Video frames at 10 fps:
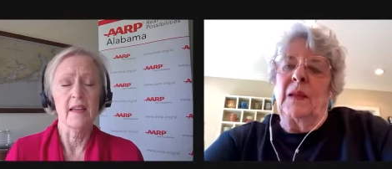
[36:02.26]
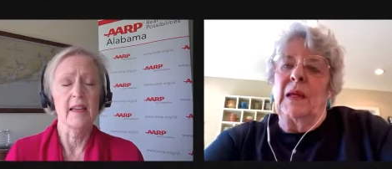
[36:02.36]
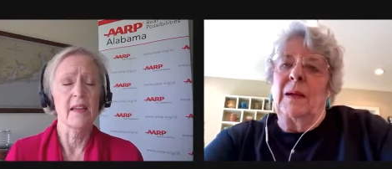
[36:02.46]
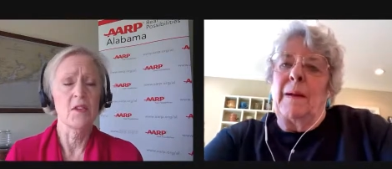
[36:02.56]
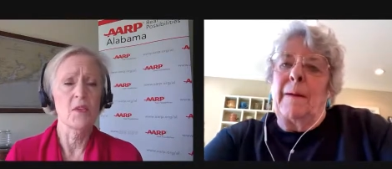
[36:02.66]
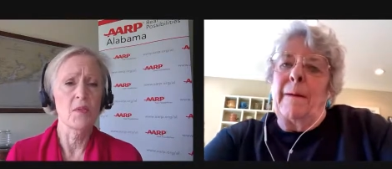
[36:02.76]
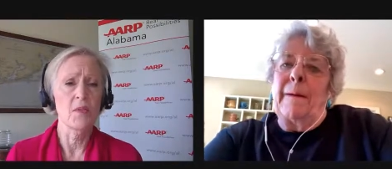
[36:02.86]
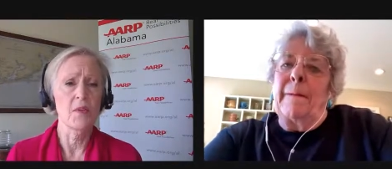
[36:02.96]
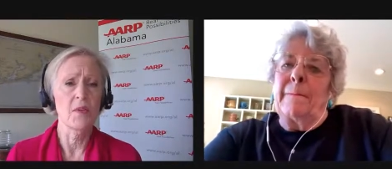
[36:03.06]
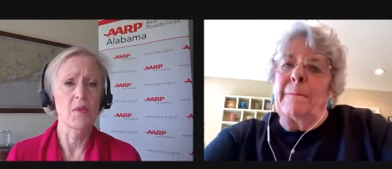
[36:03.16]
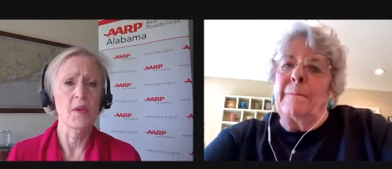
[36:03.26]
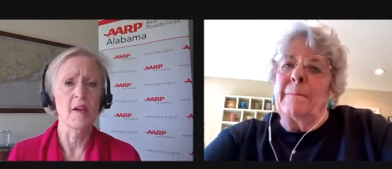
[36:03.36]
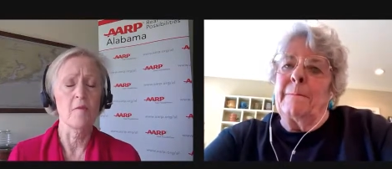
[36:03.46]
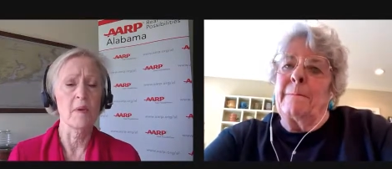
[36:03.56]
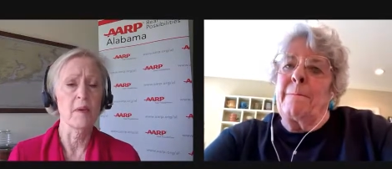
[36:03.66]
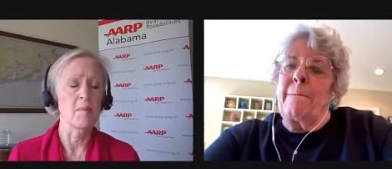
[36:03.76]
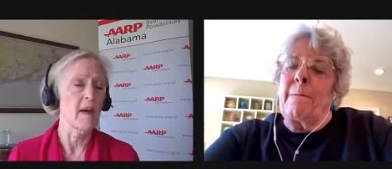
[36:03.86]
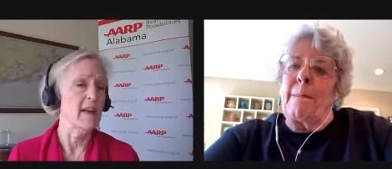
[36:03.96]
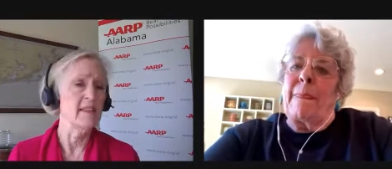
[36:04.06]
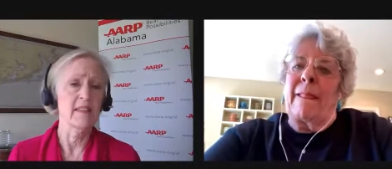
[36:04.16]
Speaker 1: again, you you have been
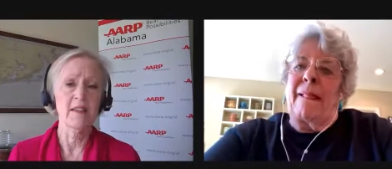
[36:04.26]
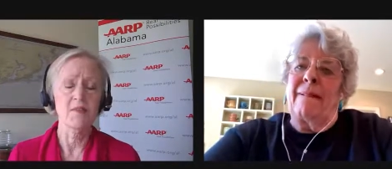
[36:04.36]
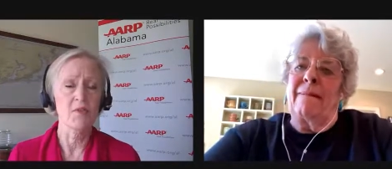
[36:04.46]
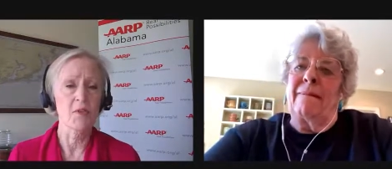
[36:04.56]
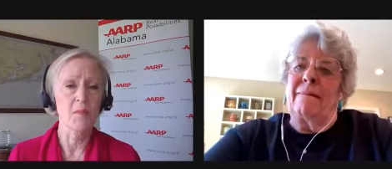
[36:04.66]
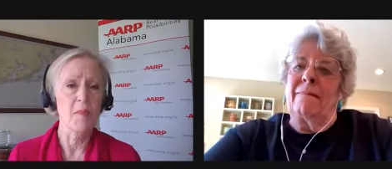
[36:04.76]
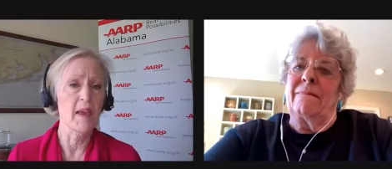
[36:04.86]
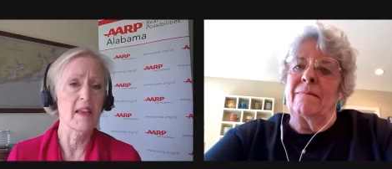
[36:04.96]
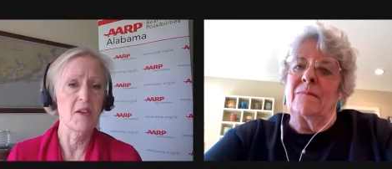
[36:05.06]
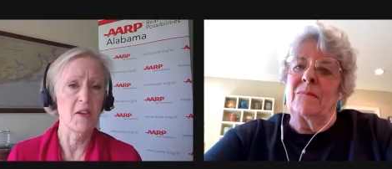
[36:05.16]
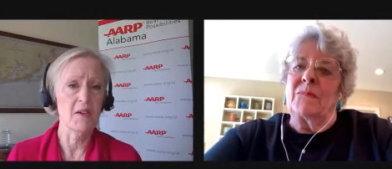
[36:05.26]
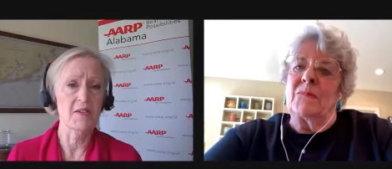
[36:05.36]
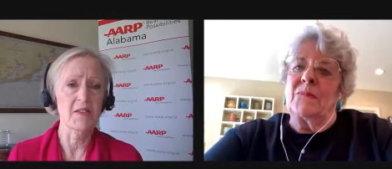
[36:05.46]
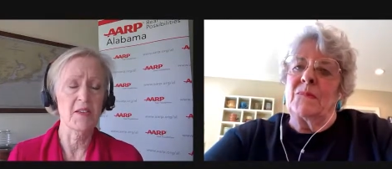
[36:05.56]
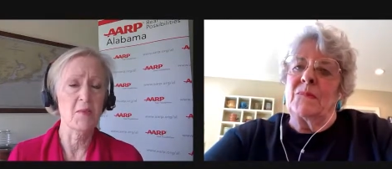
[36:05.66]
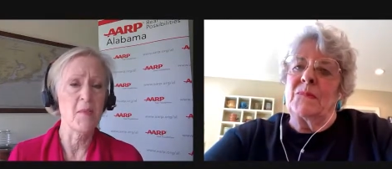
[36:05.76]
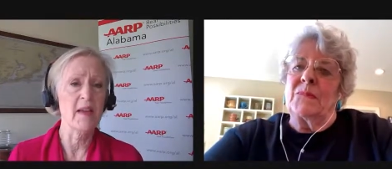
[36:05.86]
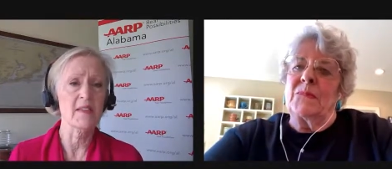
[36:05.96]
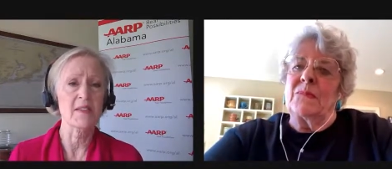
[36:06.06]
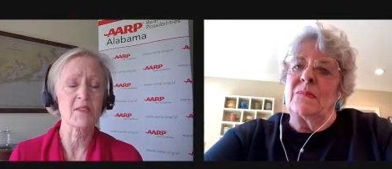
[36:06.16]
painting for many years, and you
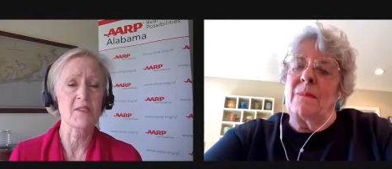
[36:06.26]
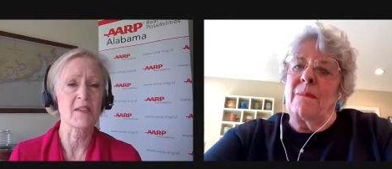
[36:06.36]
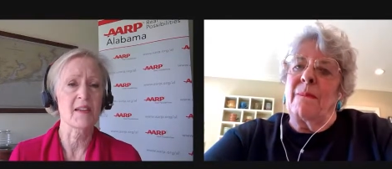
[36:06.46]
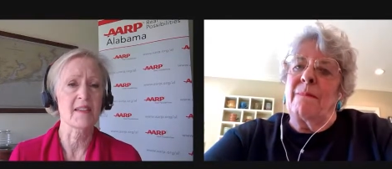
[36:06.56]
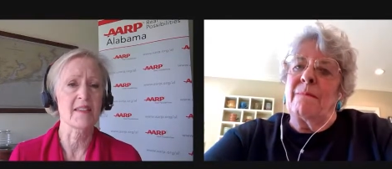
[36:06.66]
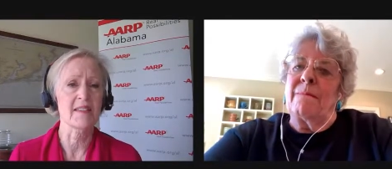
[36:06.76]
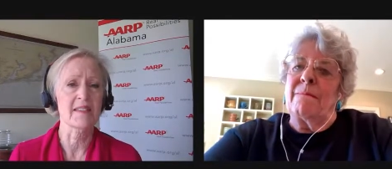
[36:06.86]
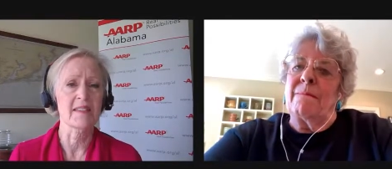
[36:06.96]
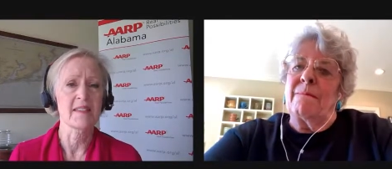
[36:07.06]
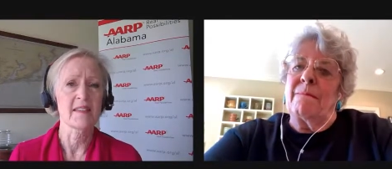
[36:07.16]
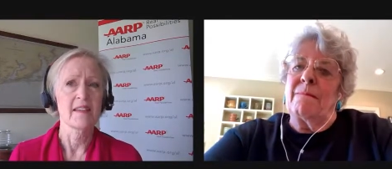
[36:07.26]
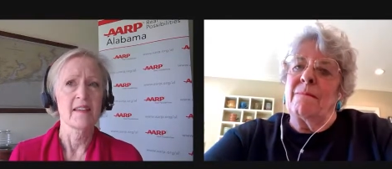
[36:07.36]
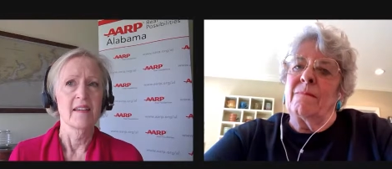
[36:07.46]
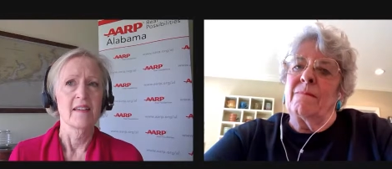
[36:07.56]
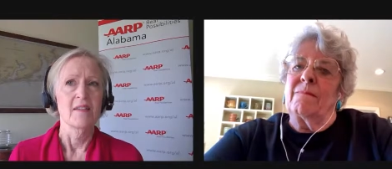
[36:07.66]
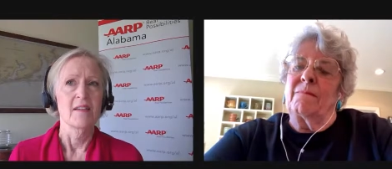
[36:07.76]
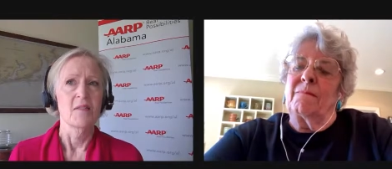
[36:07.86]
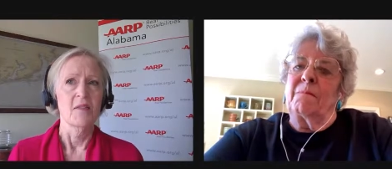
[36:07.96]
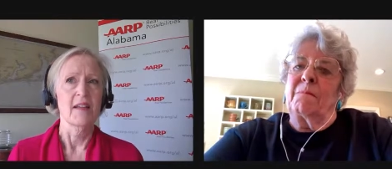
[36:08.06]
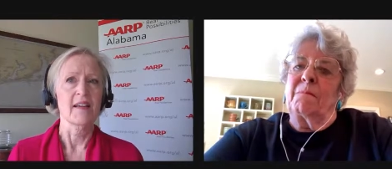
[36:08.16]
make this look like it's
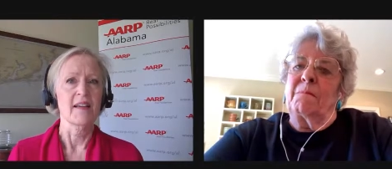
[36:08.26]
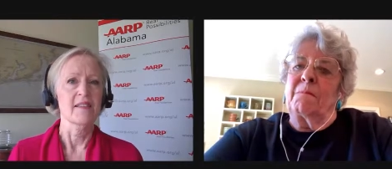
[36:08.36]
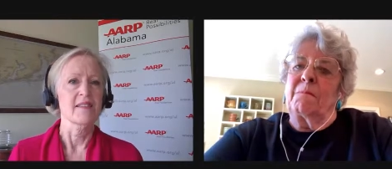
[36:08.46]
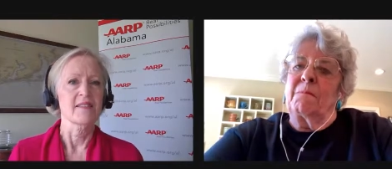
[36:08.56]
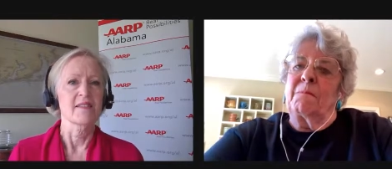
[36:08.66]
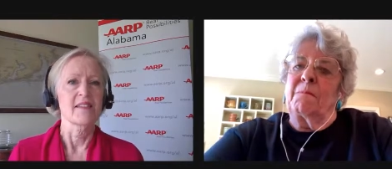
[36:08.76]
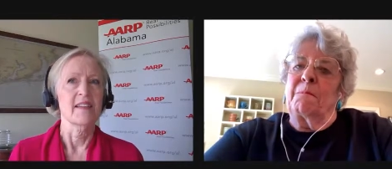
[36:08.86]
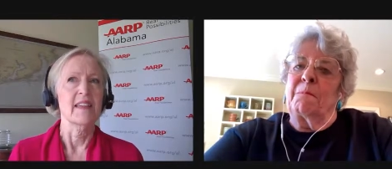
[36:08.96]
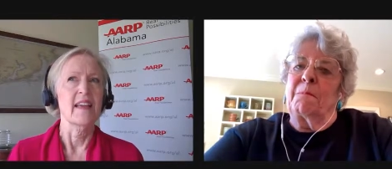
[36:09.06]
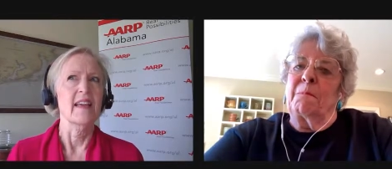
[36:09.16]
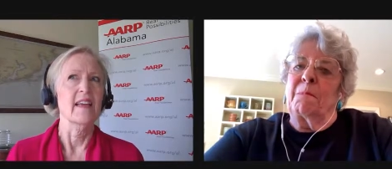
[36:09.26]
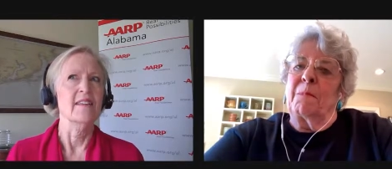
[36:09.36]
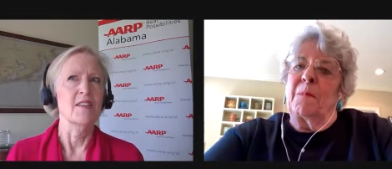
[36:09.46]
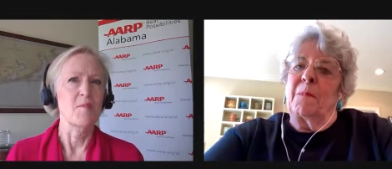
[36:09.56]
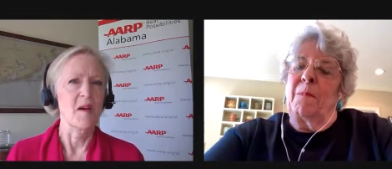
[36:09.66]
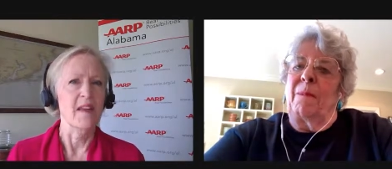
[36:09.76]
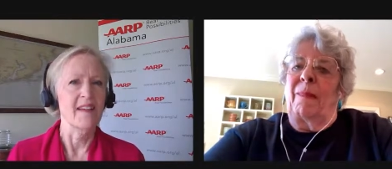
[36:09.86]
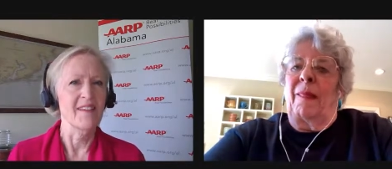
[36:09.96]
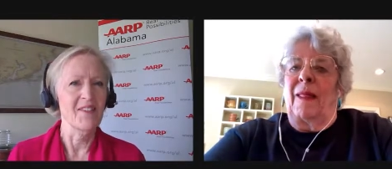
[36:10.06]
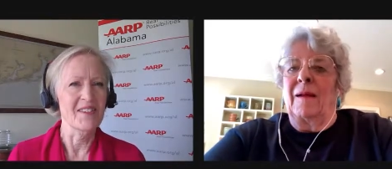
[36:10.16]
like it's easy, but I
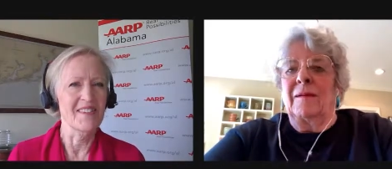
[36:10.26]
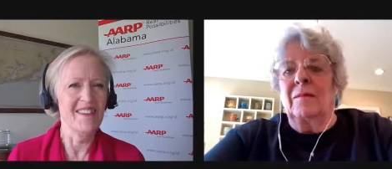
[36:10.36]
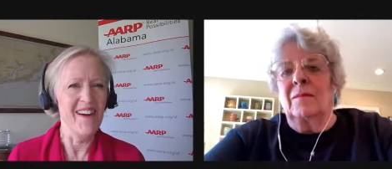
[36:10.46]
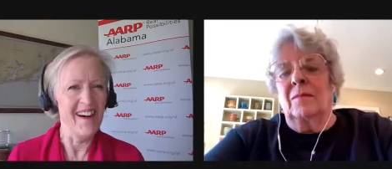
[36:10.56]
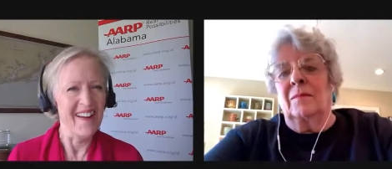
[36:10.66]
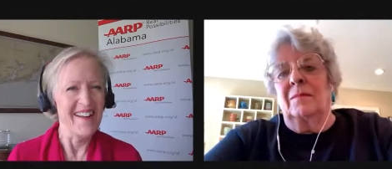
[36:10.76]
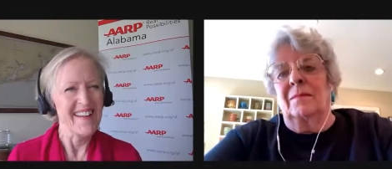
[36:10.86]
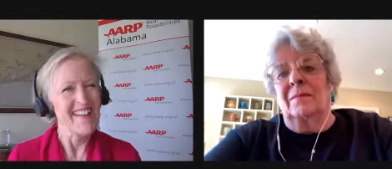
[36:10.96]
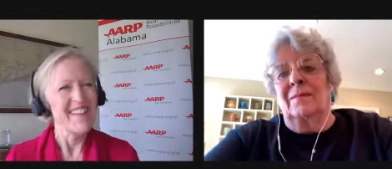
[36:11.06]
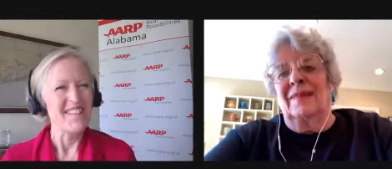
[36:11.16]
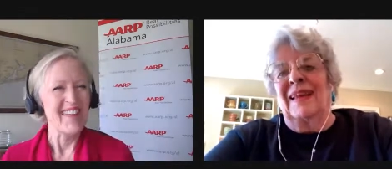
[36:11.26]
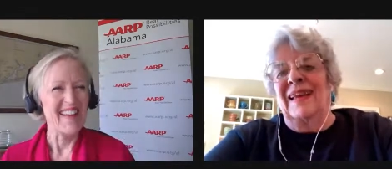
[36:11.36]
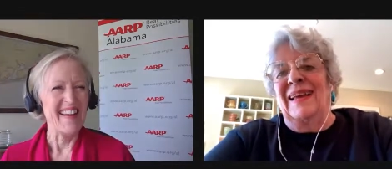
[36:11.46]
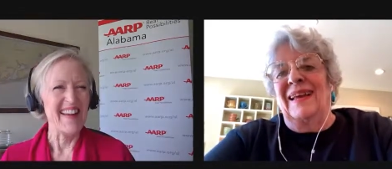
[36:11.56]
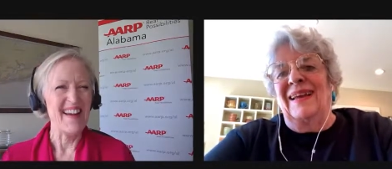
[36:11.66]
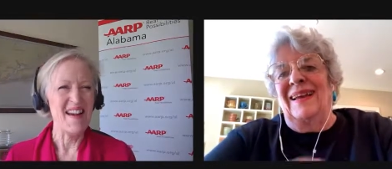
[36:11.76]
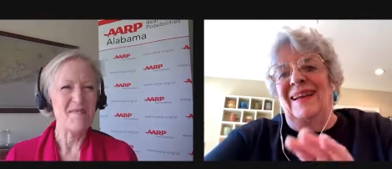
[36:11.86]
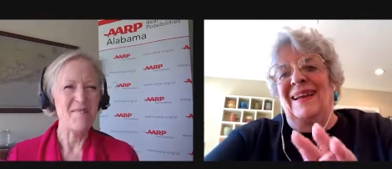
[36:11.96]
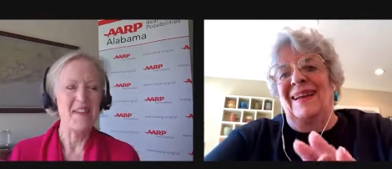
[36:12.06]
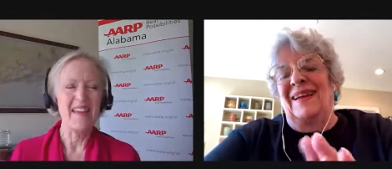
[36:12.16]
know it's not but
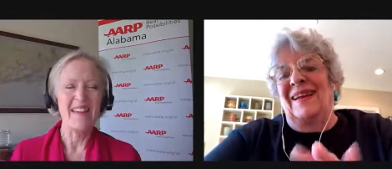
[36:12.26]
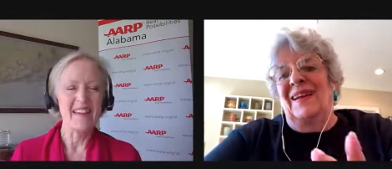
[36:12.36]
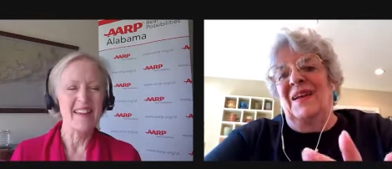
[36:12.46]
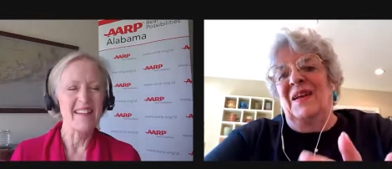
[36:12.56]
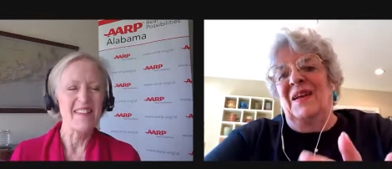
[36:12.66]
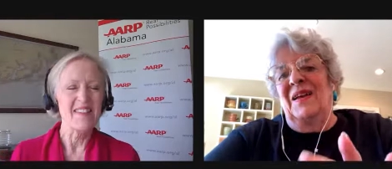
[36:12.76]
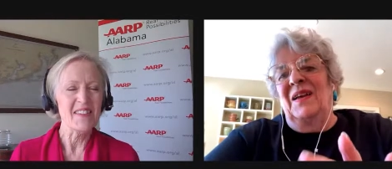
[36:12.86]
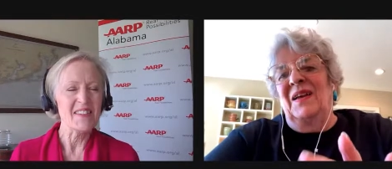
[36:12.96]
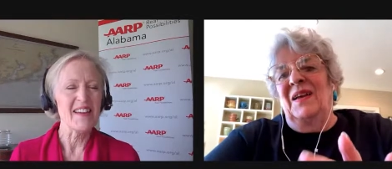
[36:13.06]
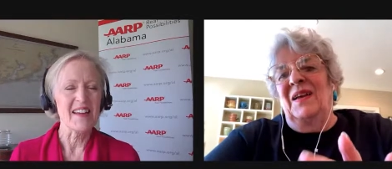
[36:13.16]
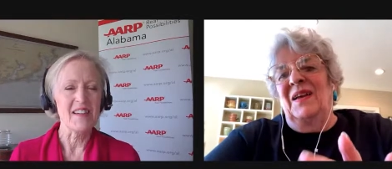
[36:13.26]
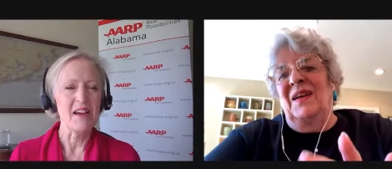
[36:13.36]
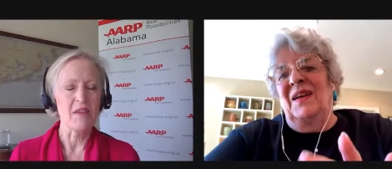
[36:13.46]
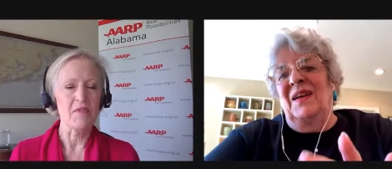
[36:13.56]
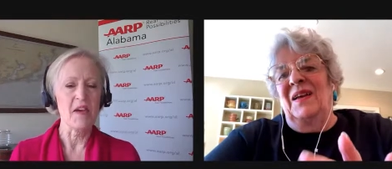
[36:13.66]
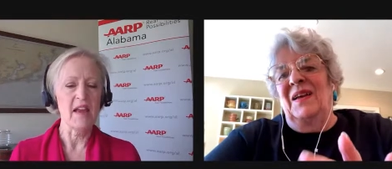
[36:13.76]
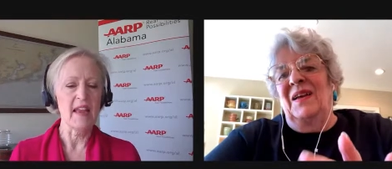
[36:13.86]
um, it, it looks like a lot of fun.